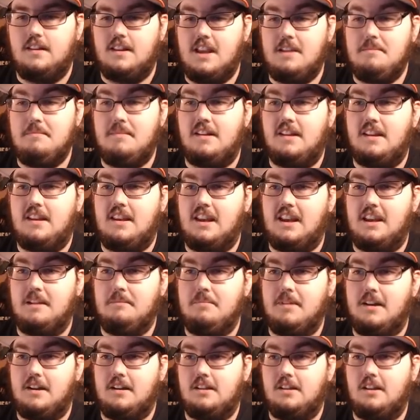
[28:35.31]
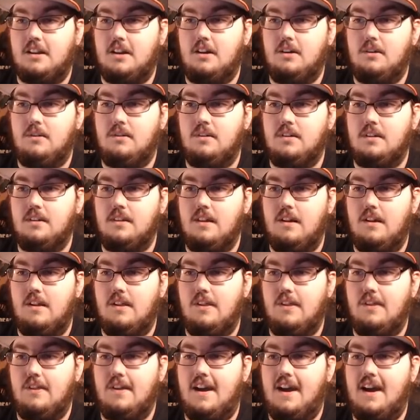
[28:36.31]
Demon King Piccolo.
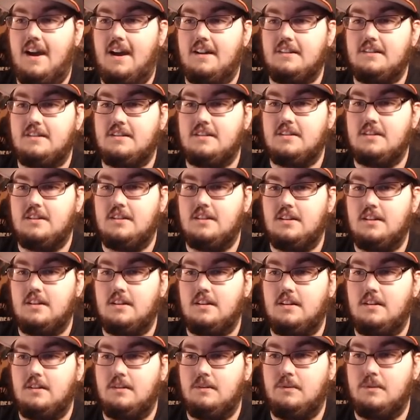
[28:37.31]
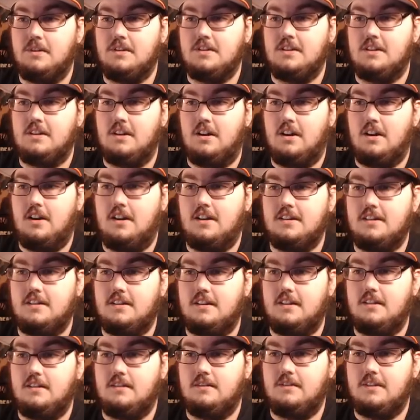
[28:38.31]
That was an awesome...
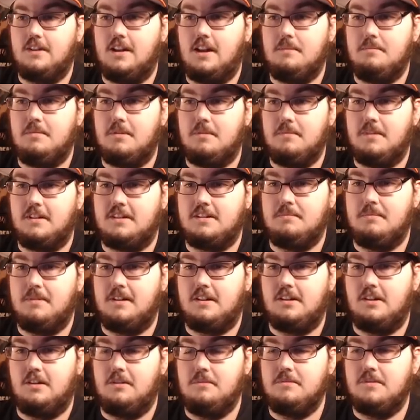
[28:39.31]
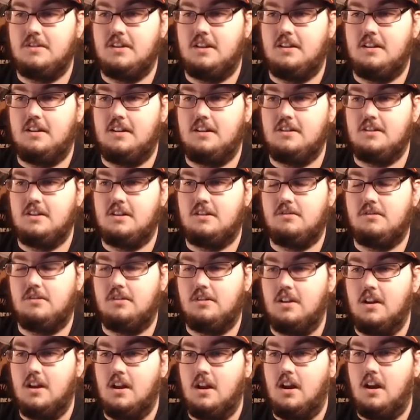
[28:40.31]
We gotta put him next to Piccolo in
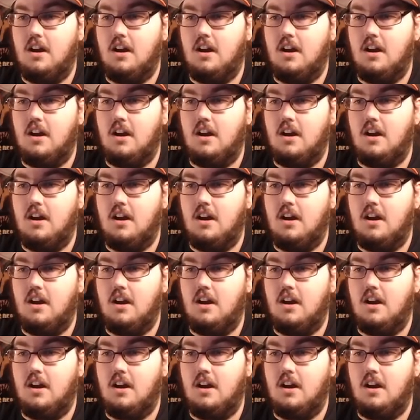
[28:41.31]
general.